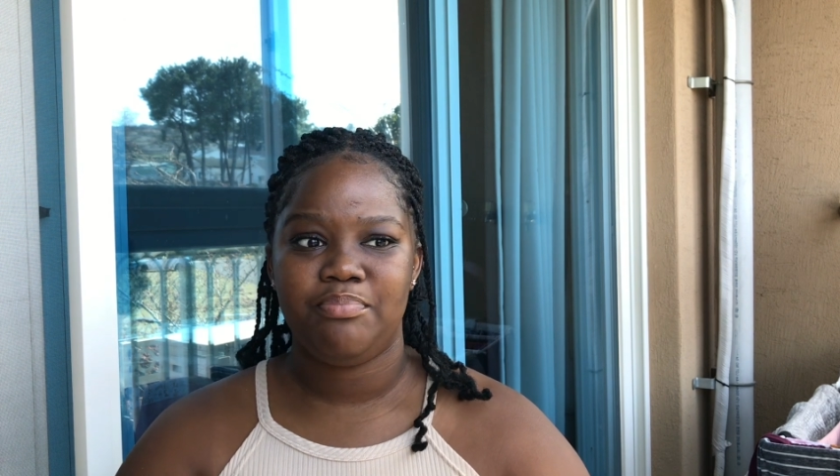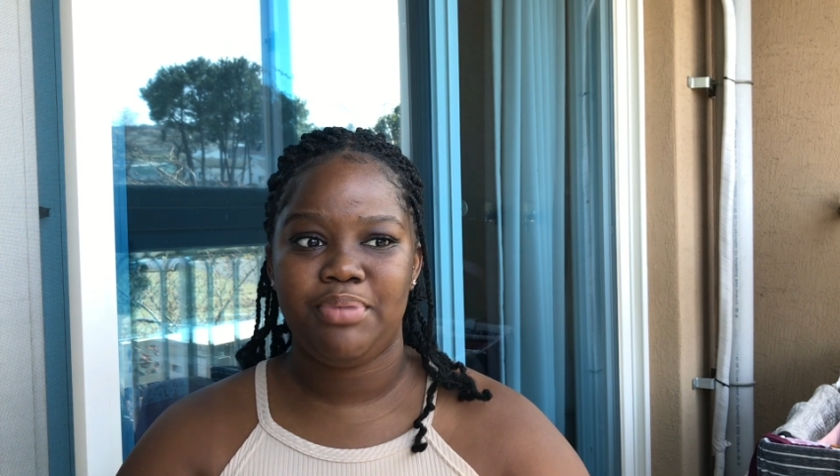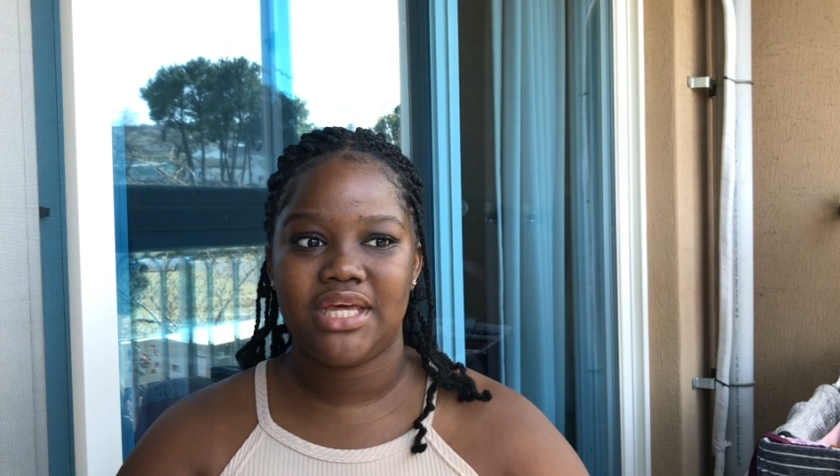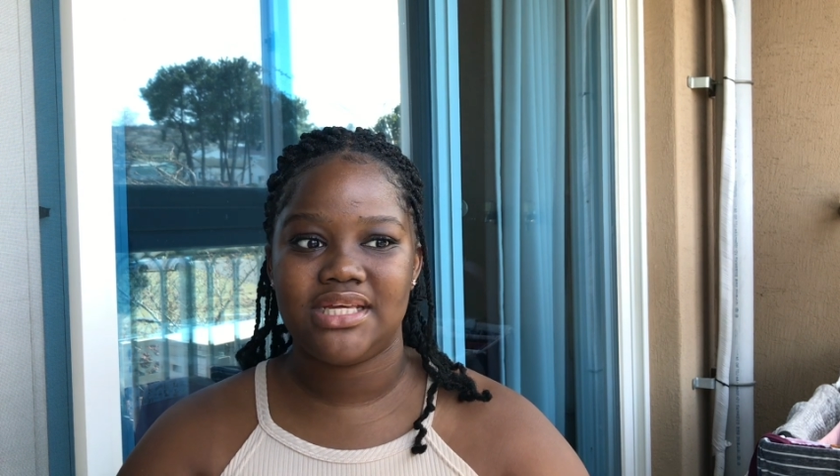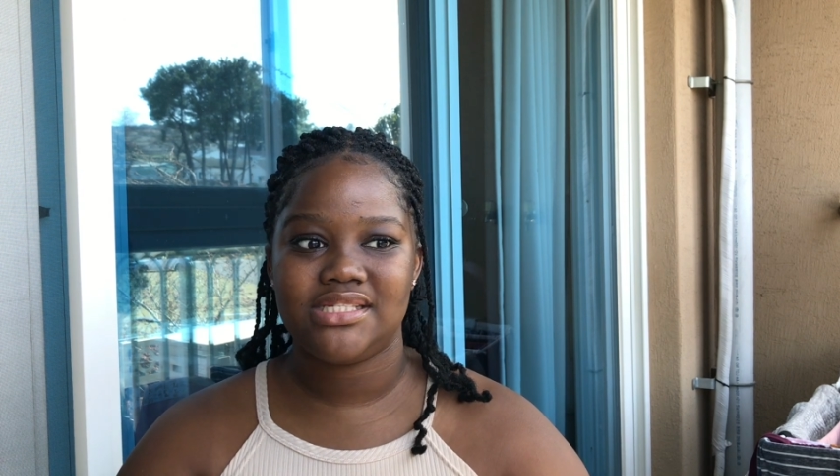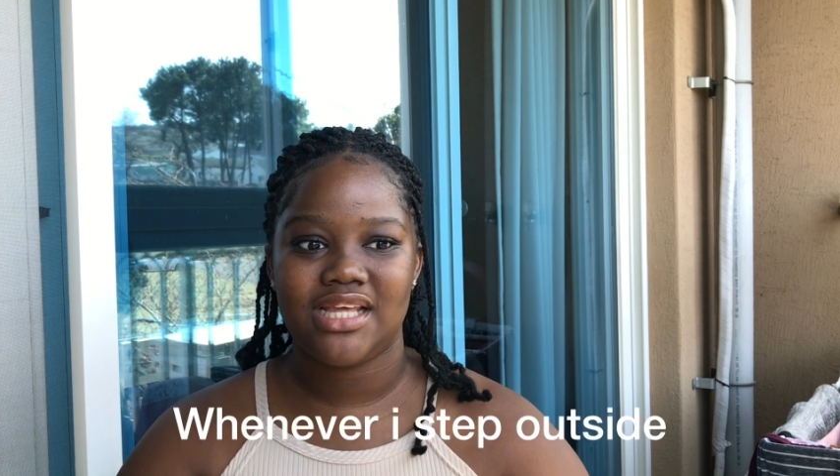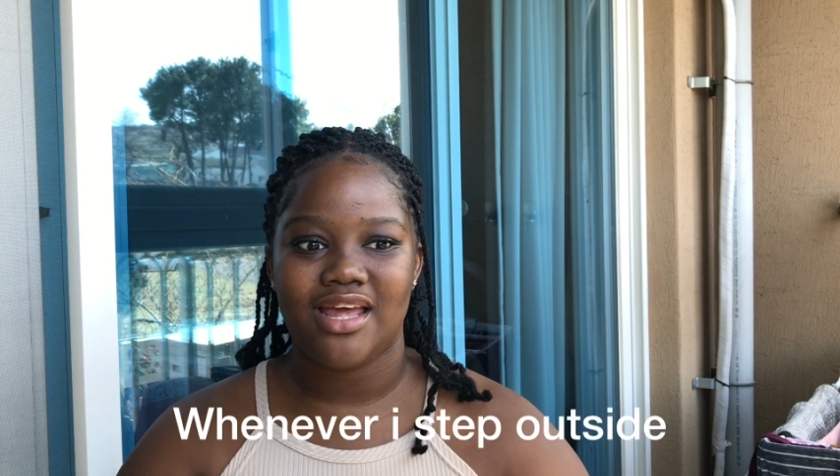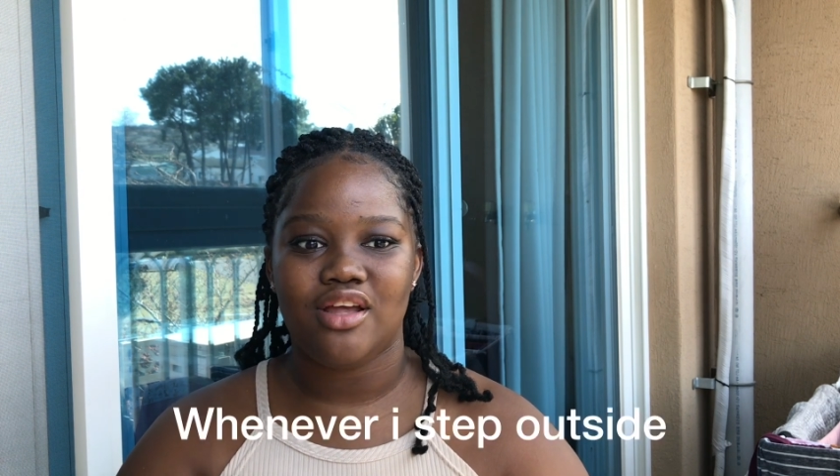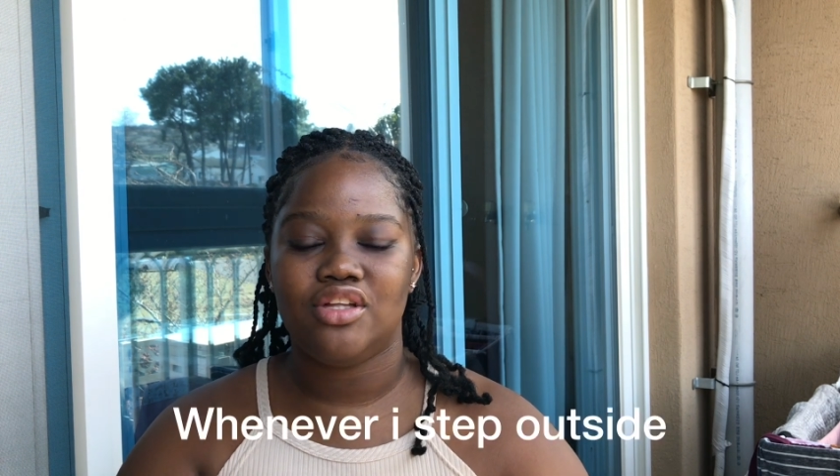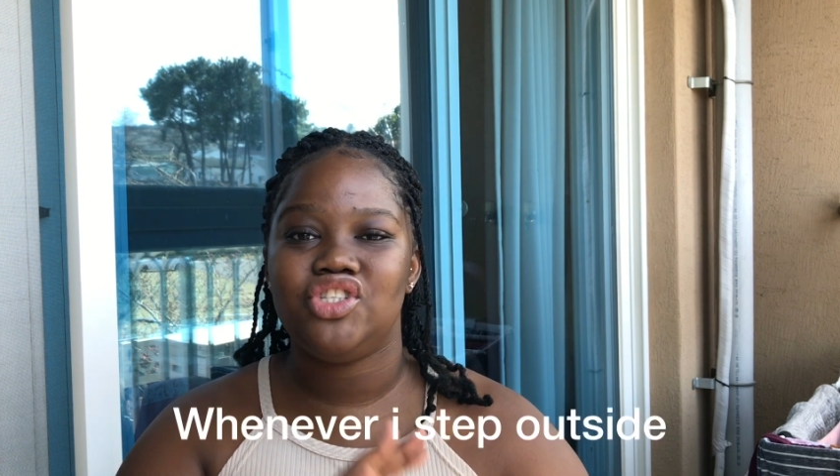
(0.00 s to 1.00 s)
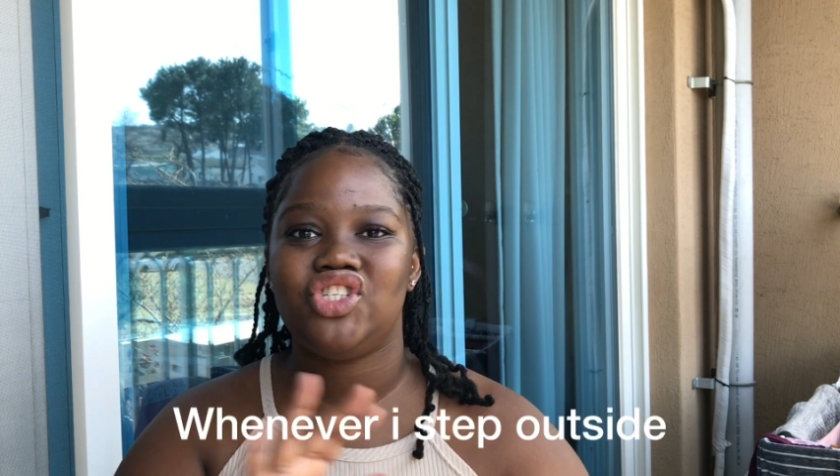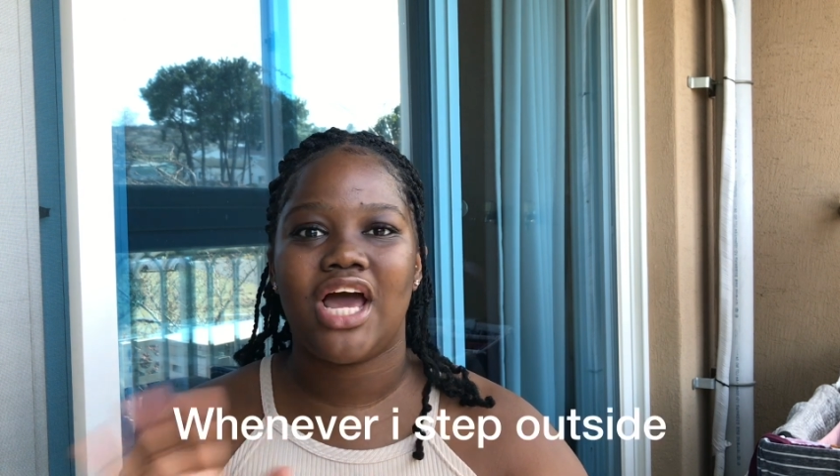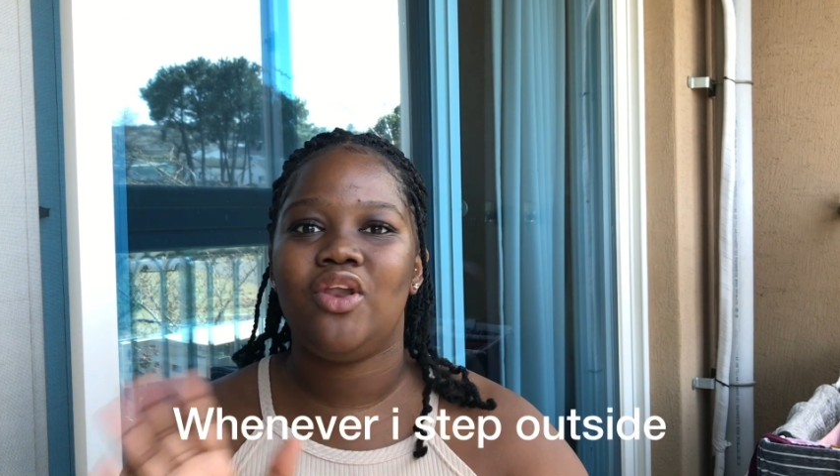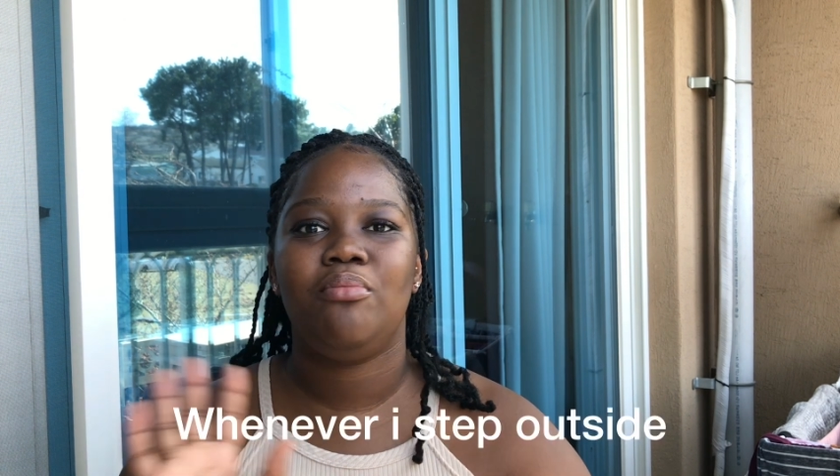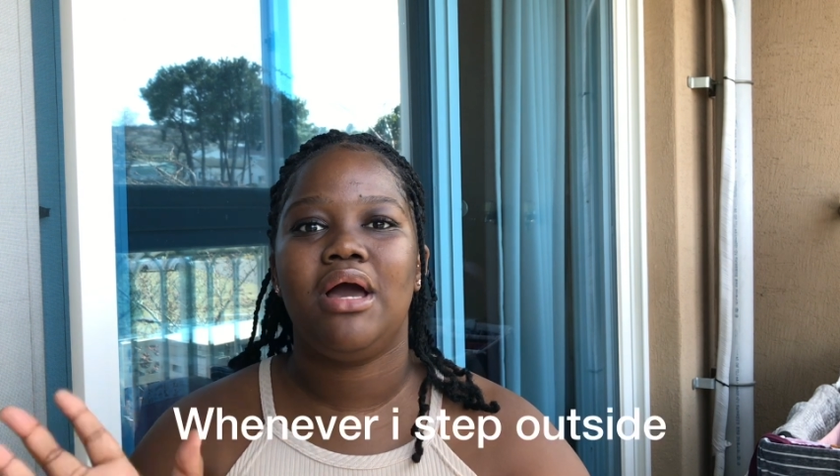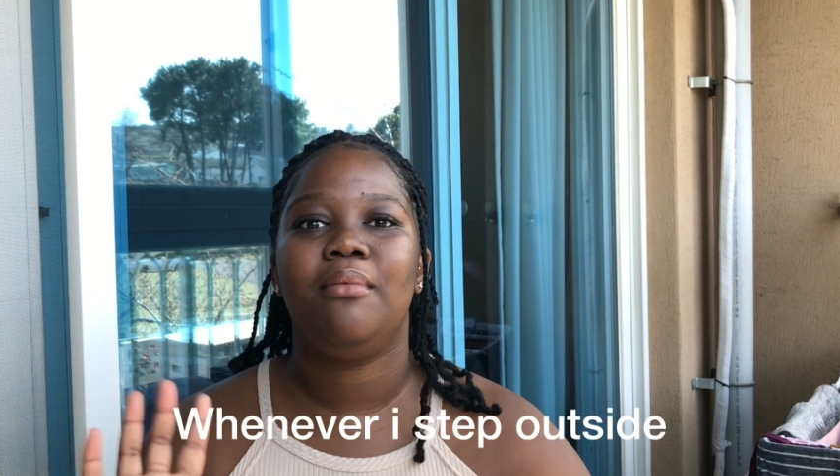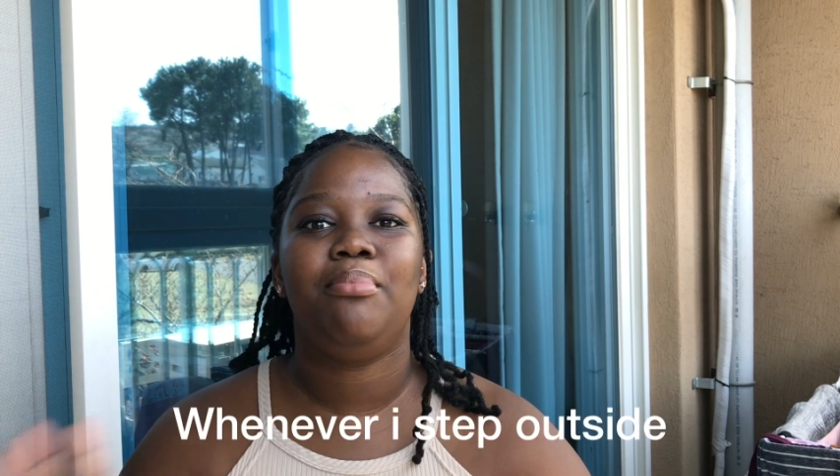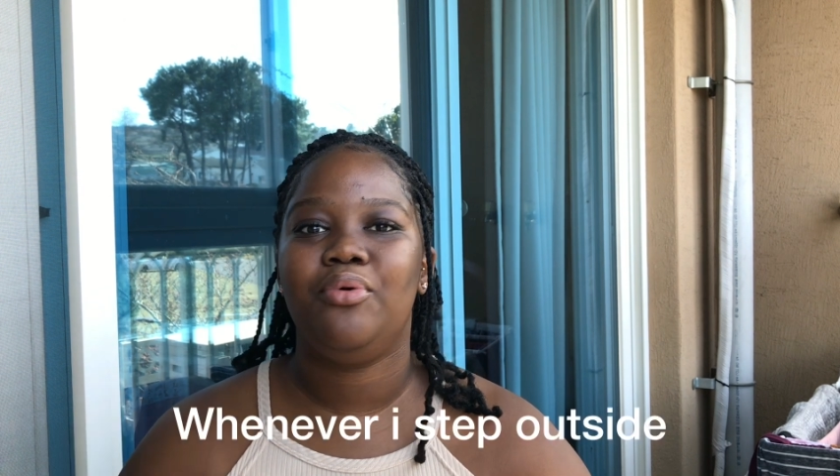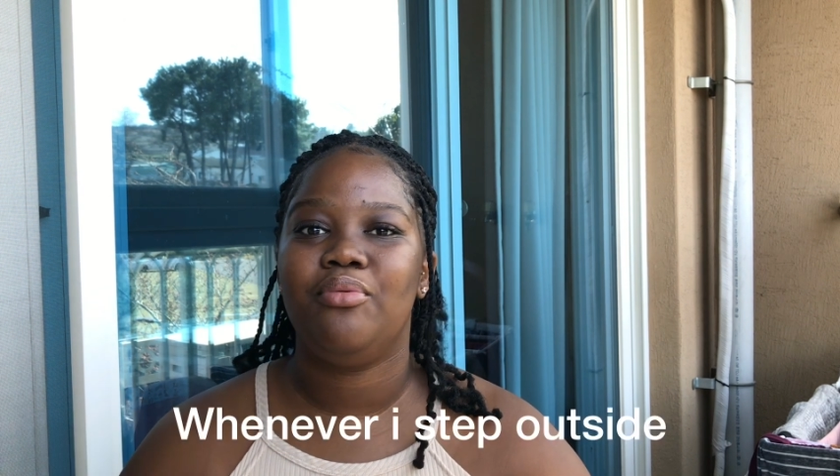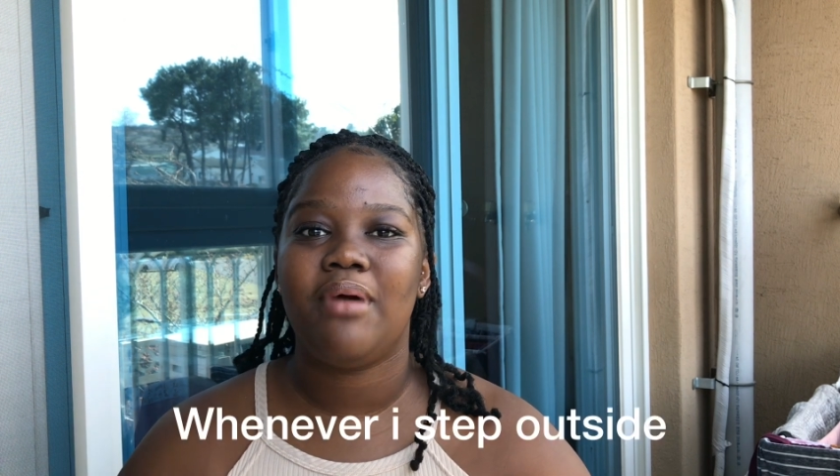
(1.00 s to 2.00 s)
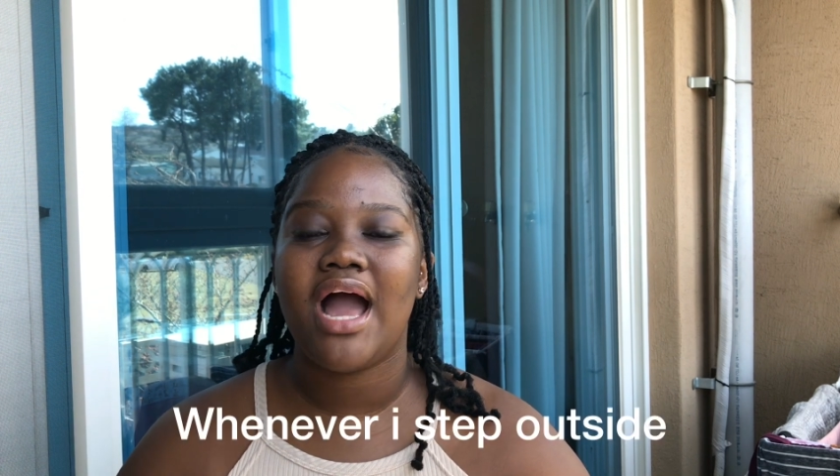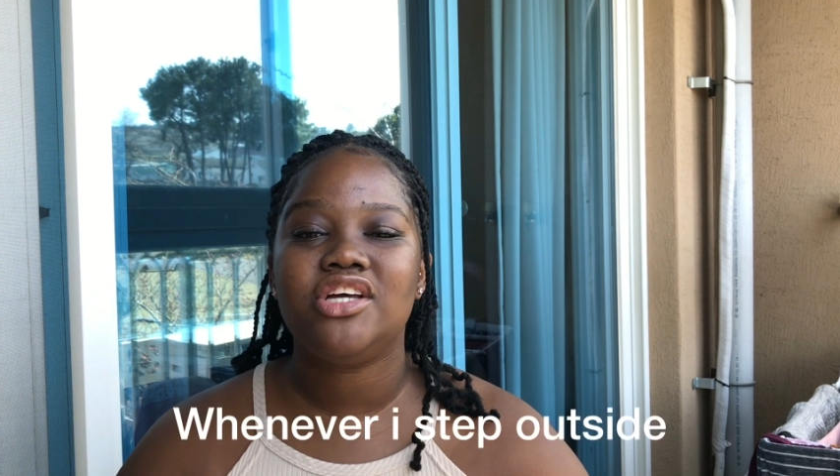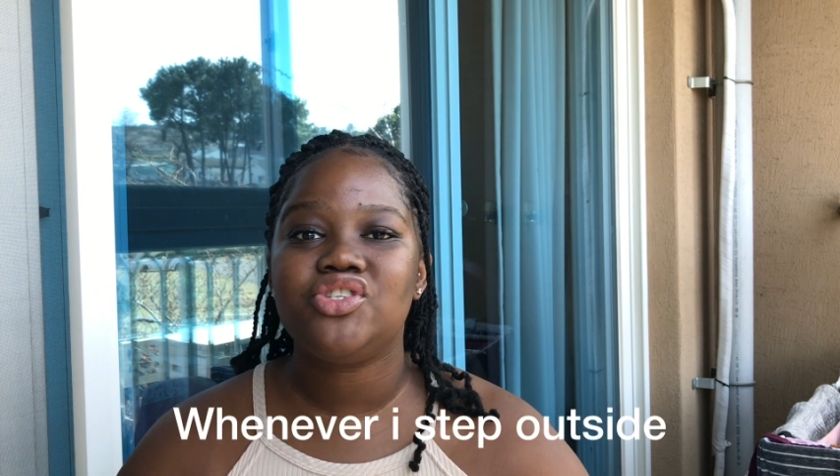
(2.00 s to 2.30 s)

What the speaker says: because I